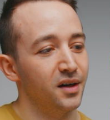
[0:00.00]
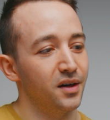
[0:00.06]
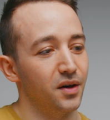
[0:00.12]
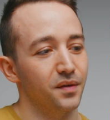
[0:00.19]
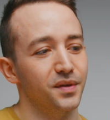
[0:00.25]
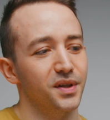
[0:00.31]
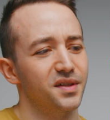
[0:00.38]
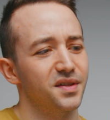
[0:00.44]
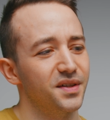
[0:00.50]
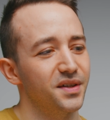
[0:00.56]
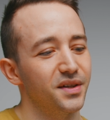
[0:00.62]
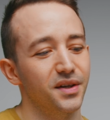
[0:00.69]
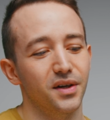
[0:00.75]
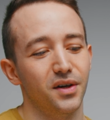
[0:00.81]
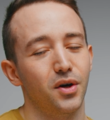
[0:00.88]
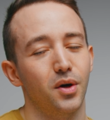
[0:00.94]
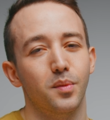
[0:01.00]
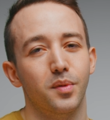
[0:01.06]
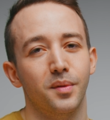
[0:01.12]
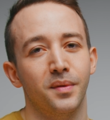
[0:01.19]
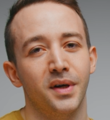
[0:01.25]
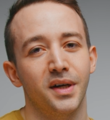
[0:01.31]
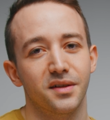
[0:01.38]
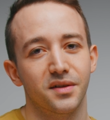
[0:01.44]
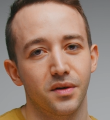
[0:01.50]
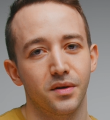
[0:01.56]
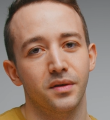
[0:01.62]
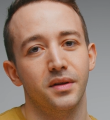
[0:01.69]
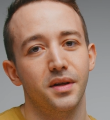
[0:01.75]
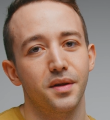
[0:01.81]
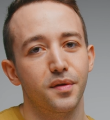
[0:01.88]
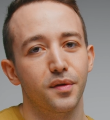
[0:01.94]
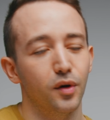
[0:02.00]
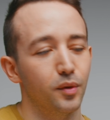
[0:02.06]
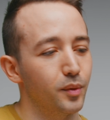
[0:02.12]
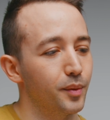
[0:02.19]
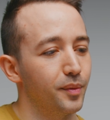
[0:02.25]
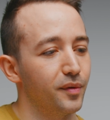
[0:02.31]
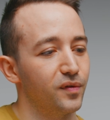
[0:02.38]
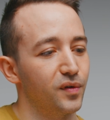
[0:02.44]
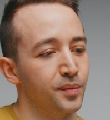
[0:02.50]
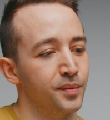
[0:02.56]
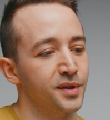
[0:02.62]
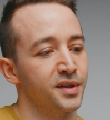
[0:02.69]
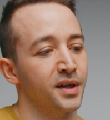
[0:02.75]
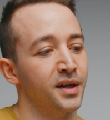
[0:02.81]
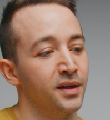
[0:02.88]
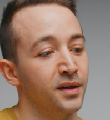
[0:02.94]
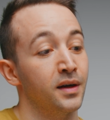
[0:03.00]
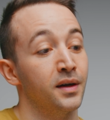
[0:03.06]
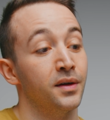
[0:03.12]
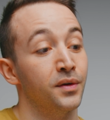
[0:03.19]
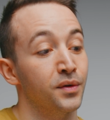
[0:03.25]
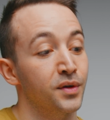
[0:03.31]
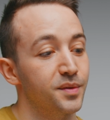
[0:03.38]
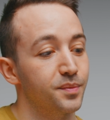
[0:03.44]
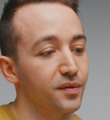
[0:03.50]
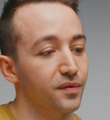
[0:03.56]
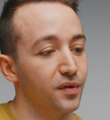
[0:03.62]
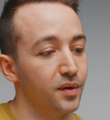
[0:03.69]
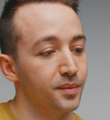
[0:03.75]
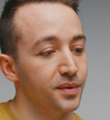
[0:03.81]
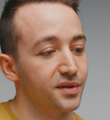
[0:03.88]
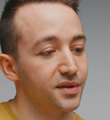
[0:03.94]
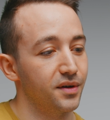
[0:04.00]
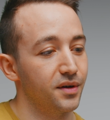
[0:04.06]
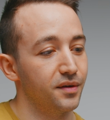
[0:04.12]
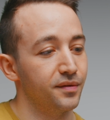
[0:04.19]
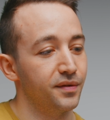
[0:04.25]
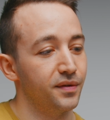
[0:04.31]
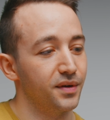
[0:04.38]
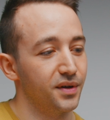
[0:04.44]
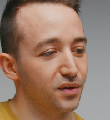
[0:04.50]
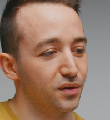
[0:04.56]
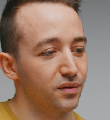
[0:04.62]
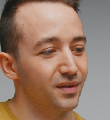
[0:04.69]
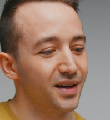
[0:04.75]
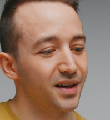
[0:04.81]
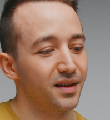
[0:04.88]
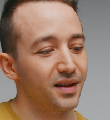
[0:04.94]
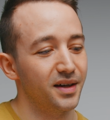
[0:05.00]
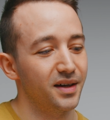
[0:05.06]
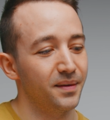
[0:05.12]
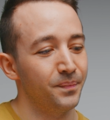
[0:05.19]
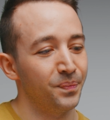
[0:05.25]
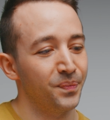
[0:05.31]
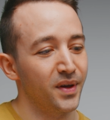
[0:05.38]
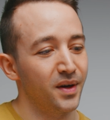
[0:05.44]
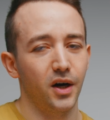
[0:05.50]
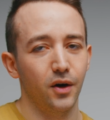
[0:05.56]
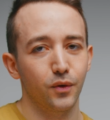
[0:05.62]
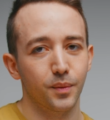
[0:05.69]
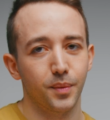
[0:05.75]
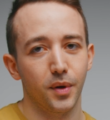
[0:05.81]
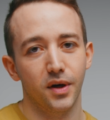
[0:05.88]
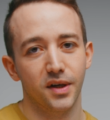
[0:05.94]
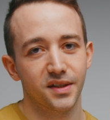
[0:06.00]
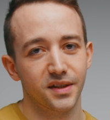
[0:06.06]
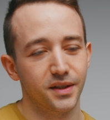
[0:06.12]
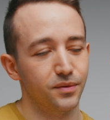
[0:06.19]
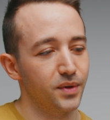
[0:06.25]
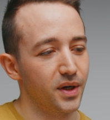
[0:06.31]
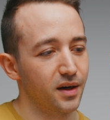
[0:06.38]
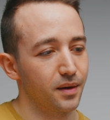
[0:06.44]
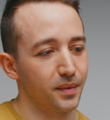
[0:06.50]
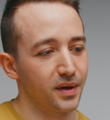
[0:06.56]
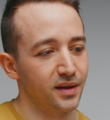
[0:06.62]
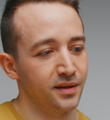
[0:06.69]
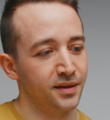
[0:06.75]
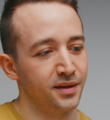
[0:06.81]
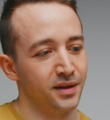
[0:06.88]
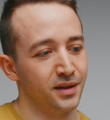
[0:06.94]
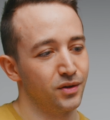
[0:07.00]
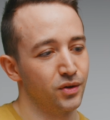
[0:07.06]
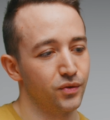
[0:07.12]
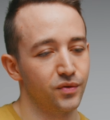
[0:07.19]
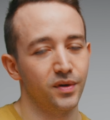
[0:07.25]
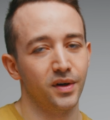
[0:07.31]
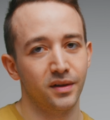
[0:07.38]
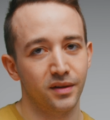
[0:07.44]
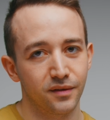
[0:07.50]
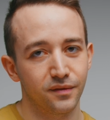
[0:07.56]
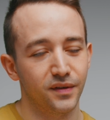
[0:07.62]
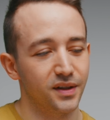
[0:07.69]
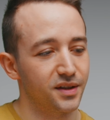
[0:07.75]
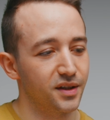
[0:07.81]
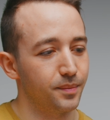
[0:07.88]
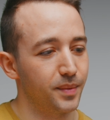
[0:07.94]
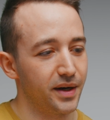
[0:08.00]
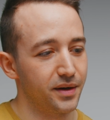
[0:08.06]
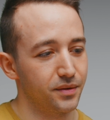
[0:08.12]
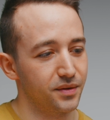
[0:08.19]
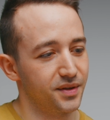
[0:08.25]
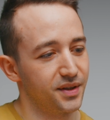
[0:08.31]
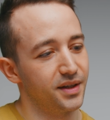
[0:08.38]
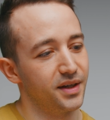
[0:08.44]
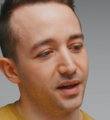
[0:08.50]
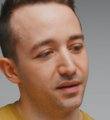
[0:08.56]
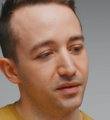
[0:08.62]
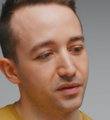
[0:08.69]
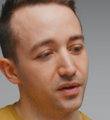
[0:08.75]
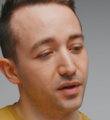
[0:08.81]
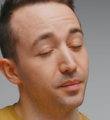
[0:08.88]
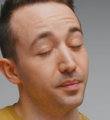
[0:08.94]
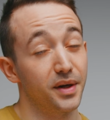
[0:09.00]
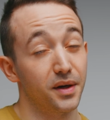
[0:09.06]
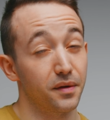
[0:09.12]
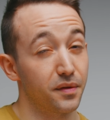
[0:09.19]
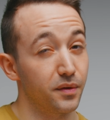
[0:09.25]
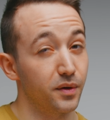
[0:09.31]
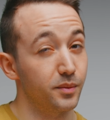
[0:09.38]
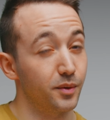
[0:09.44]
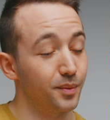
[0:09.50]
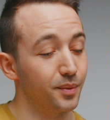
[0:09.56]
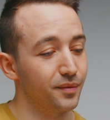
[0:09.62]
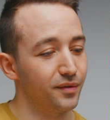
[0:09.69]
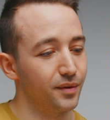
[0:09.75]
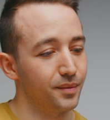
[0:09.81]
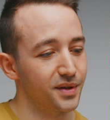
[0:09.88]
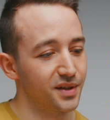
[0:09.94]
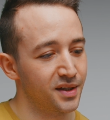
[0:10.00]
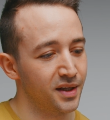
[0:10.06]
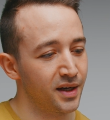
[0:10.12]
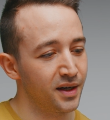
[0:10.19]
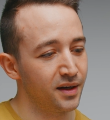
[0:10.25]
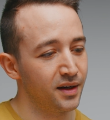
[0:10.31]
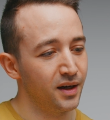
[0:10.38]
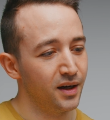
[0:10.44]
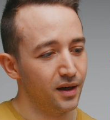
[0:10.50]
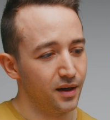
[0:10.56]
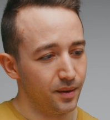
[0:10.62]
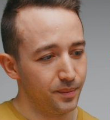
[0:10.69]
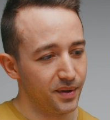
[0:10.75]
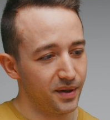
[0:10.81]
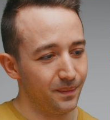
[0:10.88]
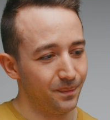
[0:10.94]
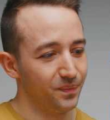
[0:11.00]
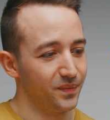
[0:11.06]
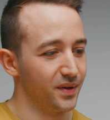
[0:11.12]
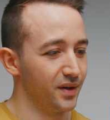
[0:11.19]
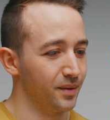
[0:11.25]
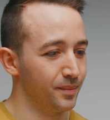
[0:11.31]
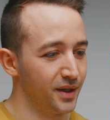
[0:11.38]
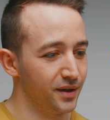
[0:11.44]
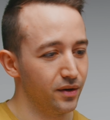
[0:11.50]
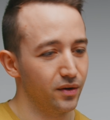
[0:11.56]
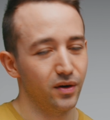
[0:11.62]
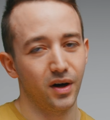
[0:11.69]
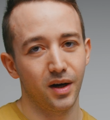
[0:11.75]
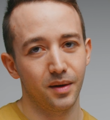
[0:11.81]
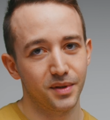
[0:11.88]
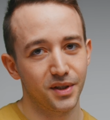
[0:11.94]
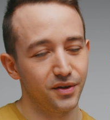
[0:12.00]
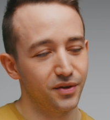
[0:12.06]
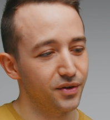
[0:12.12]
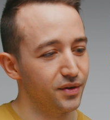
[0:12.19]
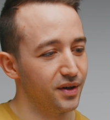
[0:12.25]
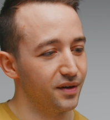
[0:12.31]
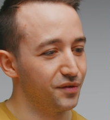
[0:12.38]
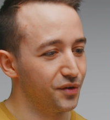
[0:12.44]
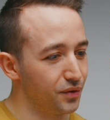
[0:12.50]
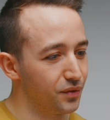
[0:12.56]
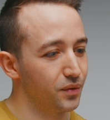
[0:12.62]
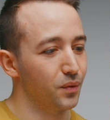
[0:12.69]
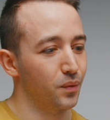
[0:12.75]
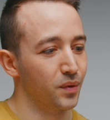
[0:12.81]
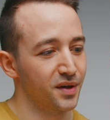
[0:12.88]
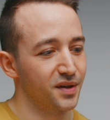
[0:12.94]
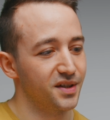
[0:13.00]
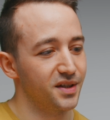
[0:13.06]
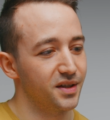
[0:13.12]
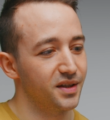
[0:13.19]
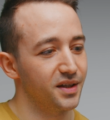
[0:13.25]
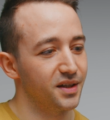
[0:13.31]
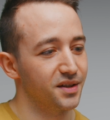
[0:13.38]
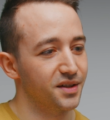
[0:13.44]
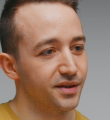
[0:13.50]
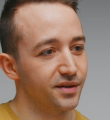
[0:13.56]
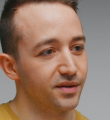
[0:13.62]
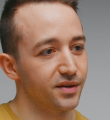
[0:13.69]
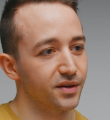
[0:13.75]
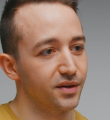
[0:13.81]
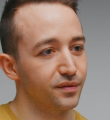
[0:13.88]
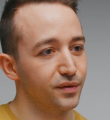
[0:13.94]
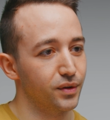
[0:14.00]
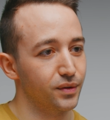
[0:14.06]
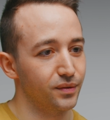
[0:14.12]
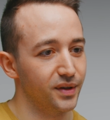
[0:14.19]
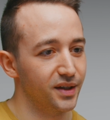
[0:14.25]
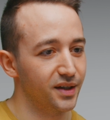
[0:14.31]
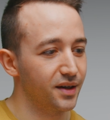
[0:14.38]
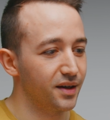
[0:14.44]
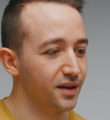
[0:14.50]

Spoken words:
Obviously, you're going to compromise on the thermal performance and noise performance of your rig there. I would personally recommend and run the vented panels. You're going to have a lot better thermal performance there. But I mean, no harm to you if you want to see the interior of your rig.